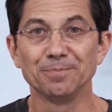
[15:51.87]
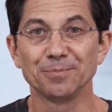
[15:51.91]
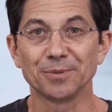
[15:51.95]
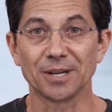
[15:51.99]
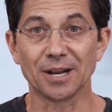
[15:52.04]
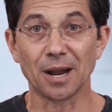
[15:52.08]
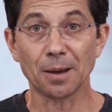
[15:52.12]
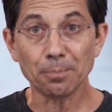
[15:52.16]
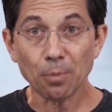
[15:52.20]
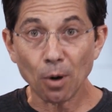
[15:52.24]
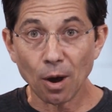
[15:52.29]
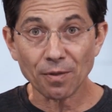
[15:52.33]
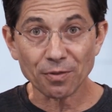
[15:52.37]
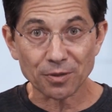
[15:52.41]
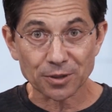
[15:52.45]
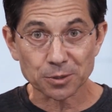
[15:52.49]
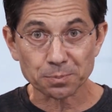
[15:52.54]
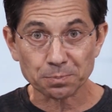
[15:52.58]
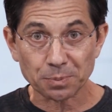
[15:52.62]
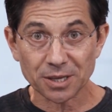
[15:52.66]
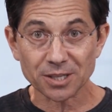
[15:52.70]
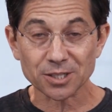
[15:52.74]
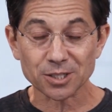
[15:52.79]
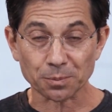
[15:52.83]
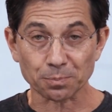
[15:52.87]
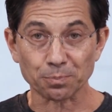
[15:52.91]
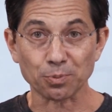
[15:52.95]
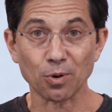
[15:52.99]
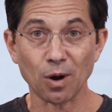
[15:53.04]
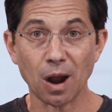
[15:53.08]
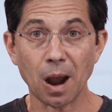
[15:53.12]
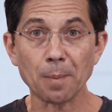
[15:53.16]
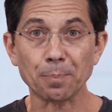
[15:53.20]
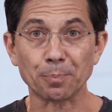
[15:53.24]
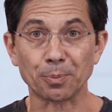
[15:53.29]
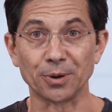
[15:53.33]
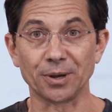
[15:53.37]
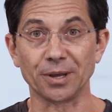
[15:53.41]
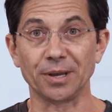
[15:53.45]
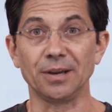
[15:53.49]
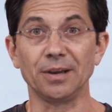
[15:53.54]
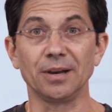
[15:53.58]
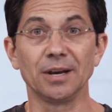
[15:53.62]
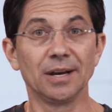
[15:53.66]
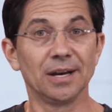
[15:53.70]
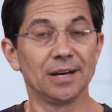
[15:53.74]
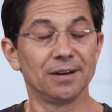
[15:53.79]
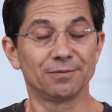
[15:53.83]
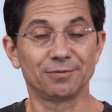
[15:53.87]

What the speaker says: And I bought this piece of property